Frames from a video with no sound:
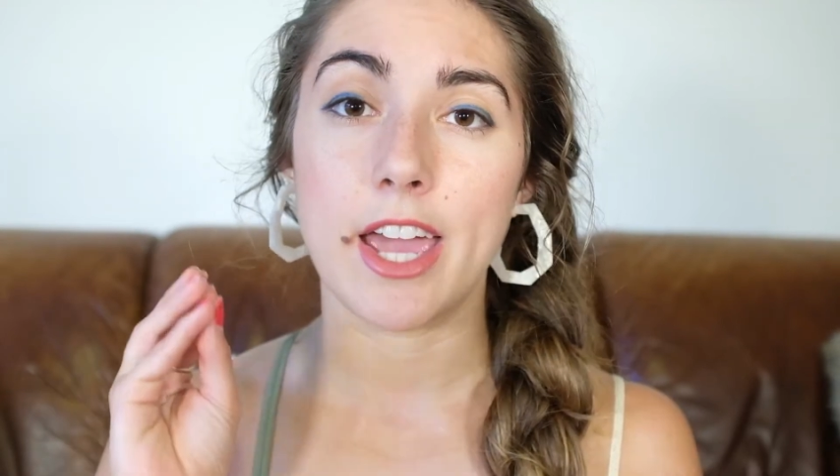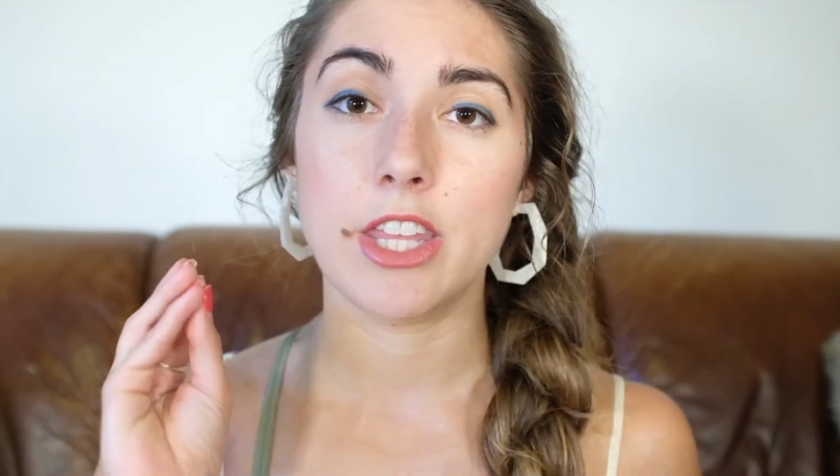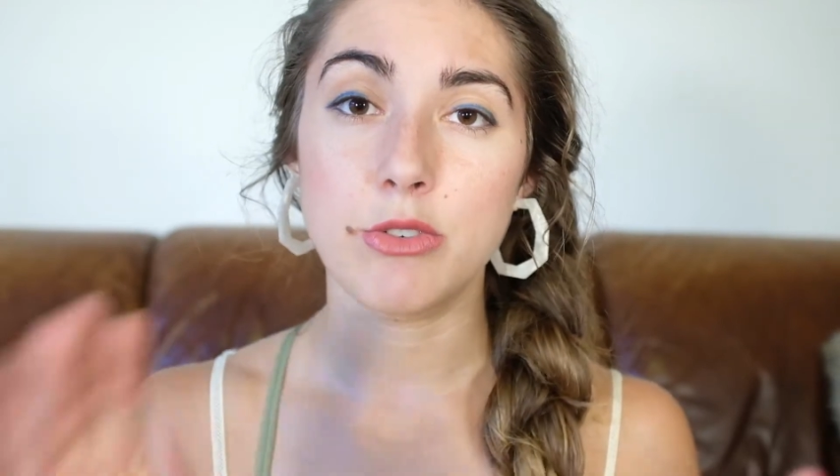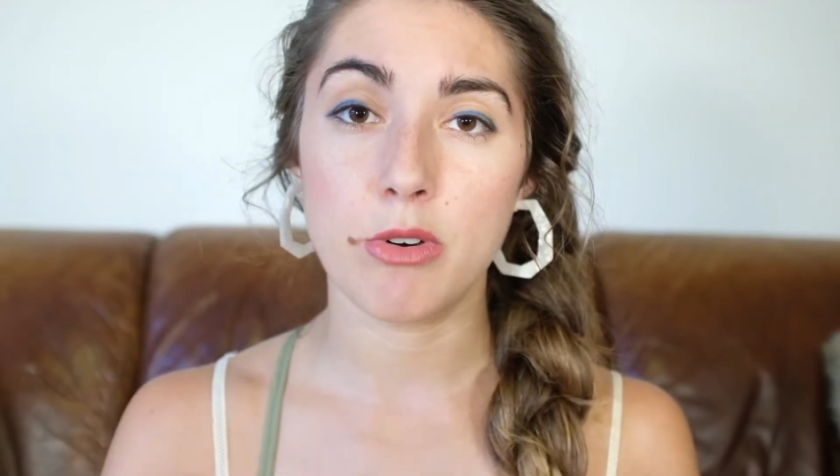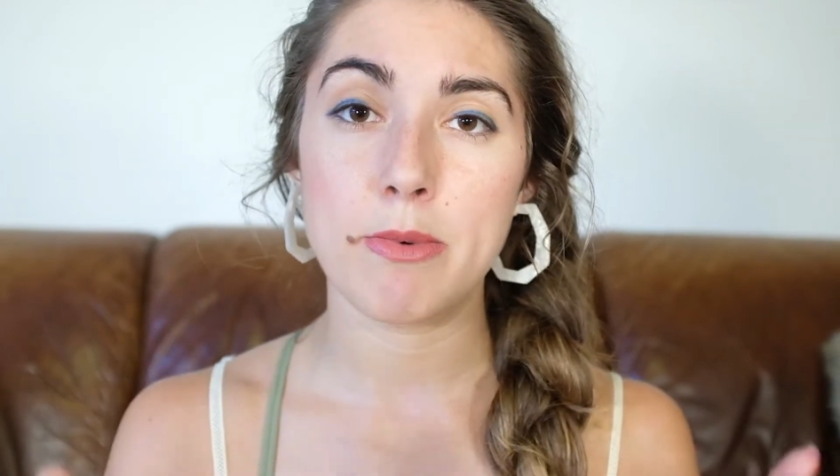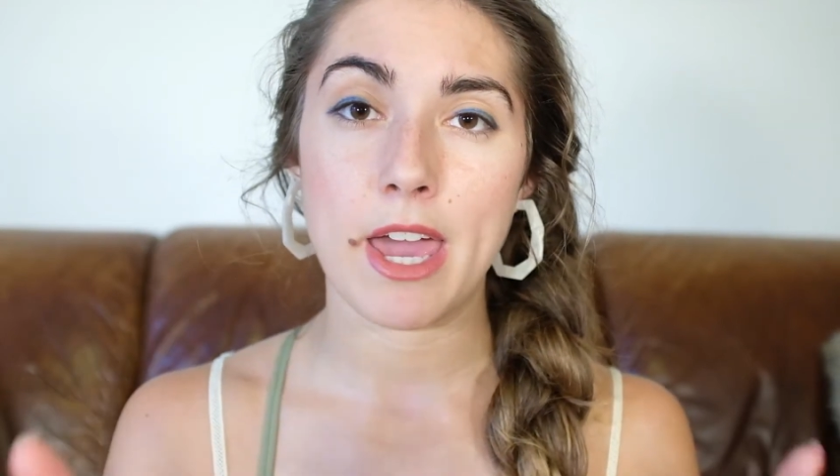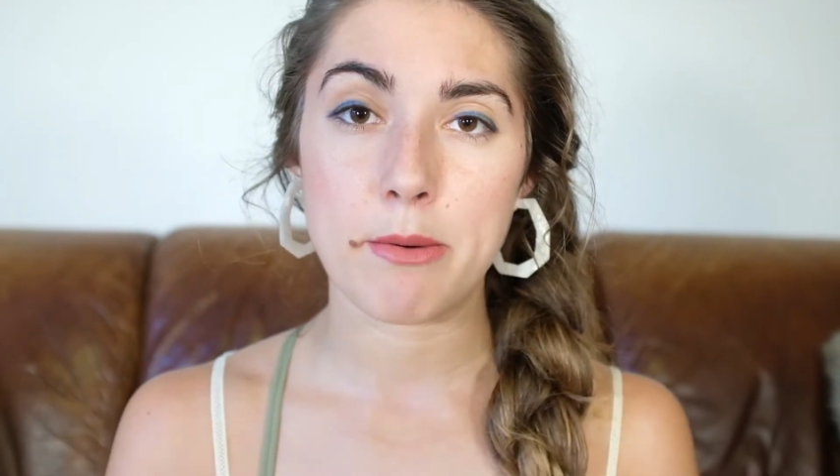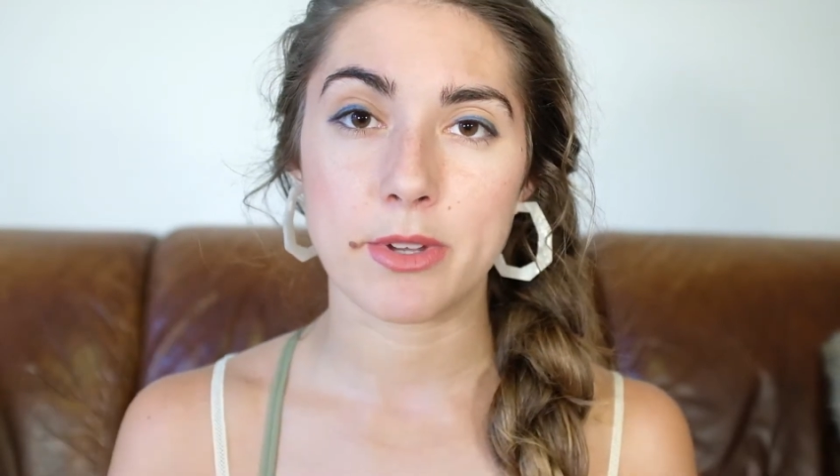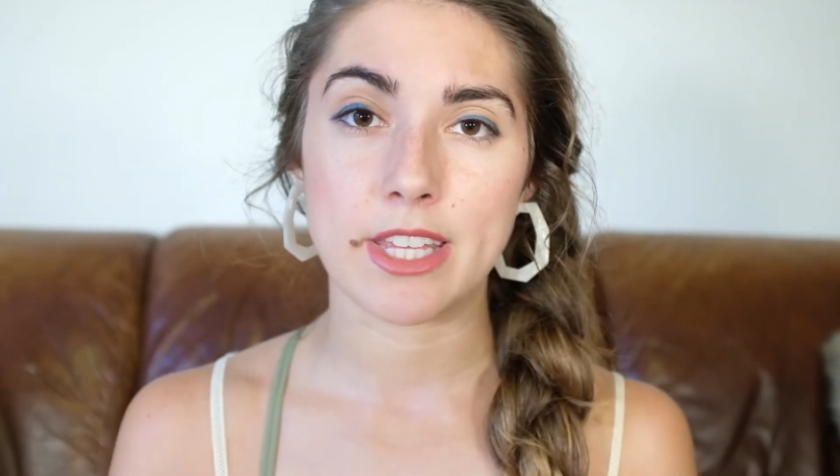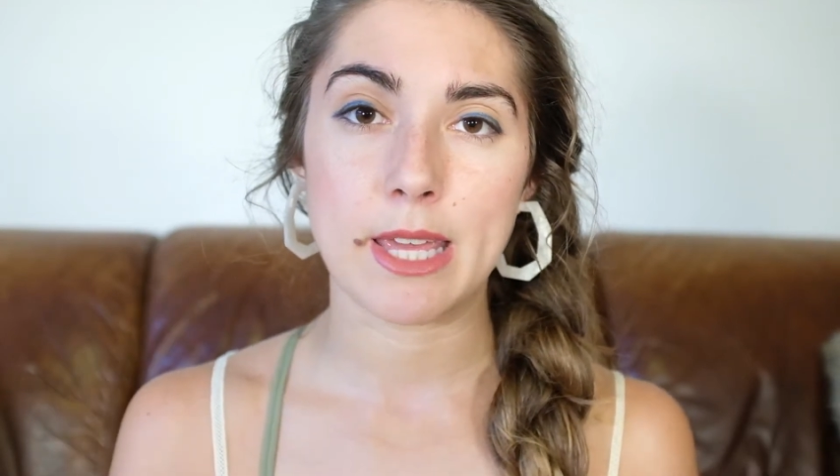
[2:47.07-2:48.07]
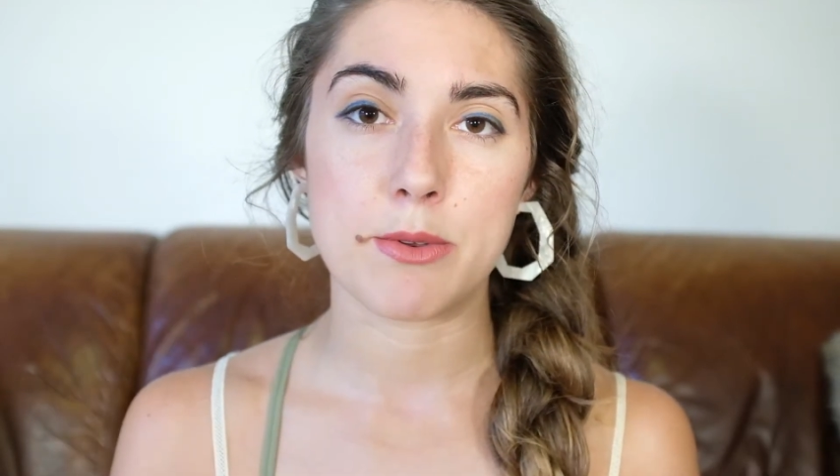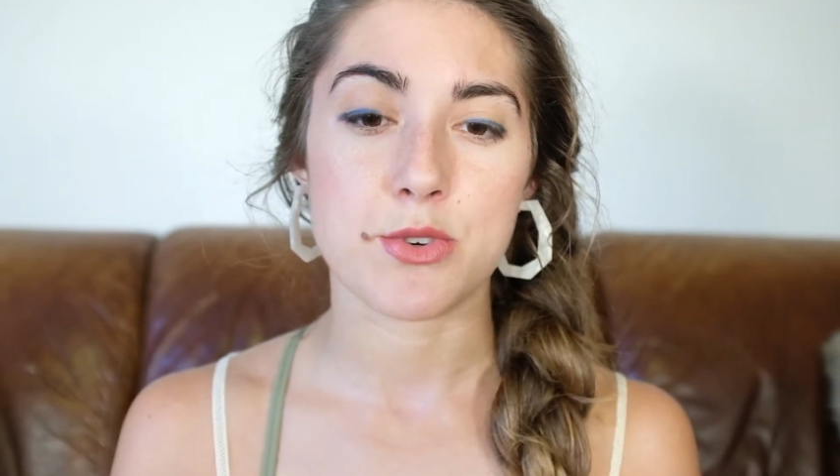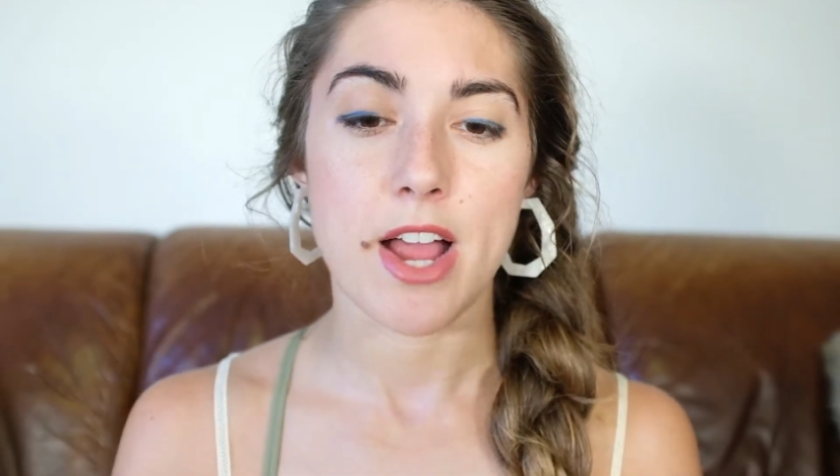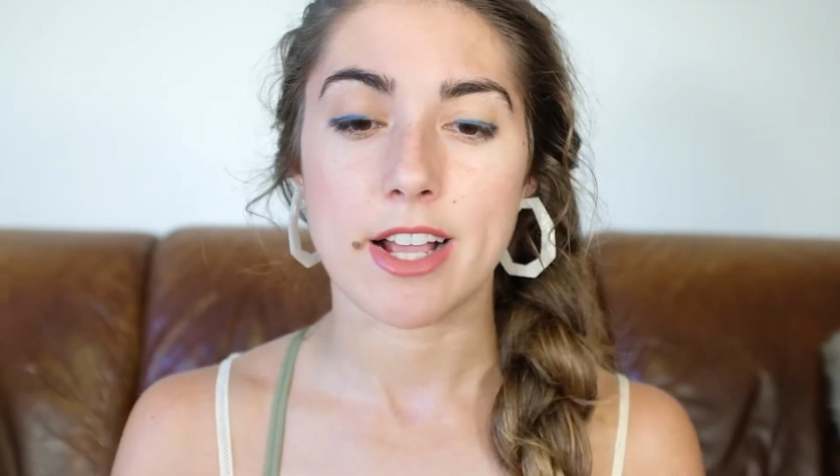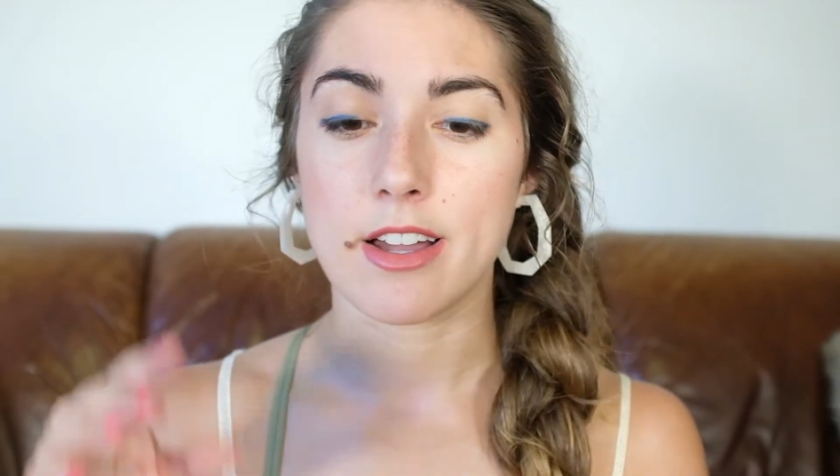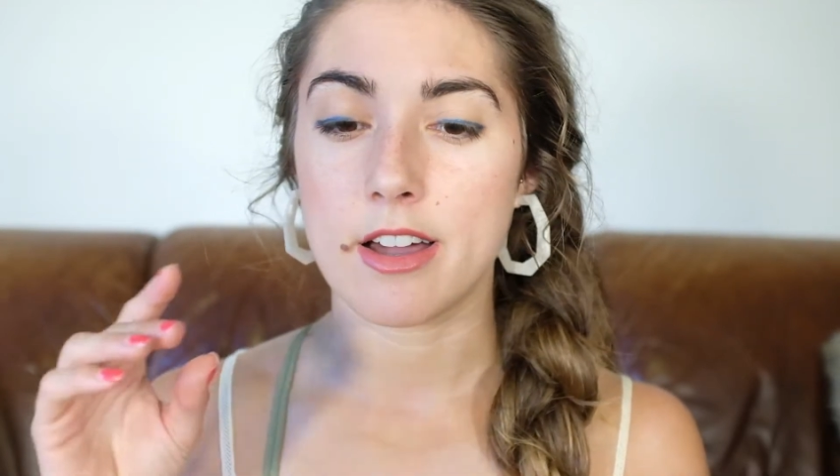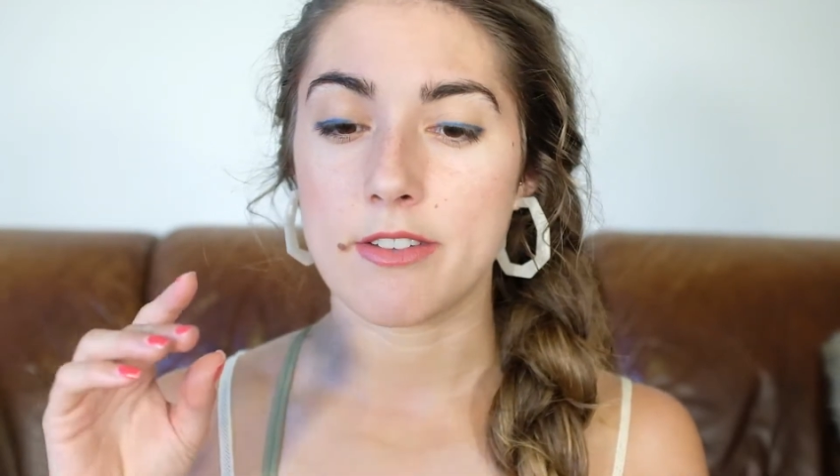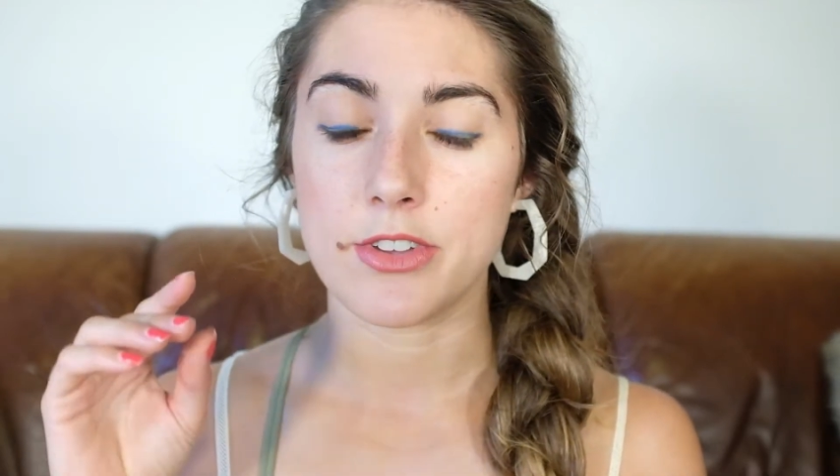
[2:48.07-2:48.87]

and you will be able to keep track of